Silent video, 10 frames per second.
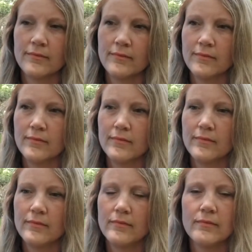
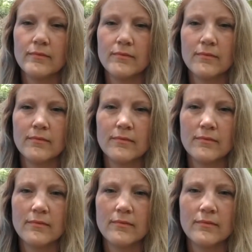
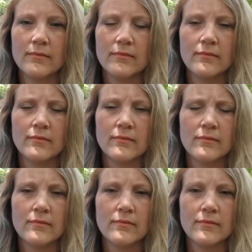
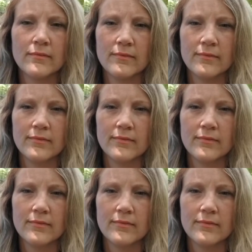(silent)